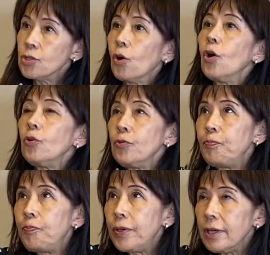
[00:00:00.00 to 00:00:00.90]
So
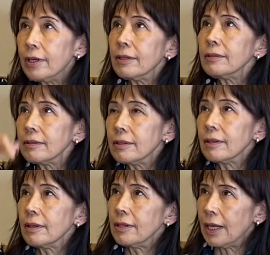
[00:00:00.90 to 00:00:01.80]
peel
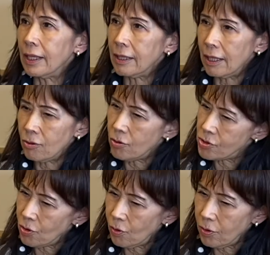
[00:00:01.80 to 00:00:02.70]
and
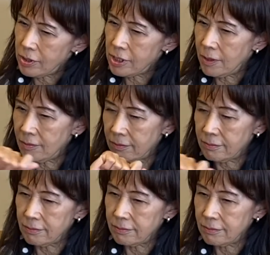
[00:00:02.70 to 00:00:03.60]
also
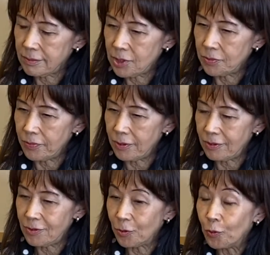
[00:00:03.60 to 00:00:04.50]
some,
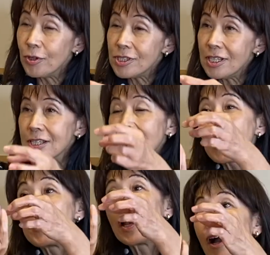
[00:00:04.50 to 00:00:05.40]
the urushi is
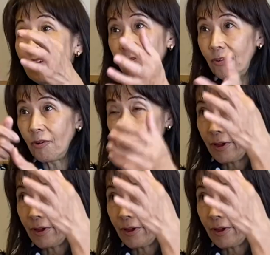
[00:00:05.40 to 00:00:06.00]
coming out from the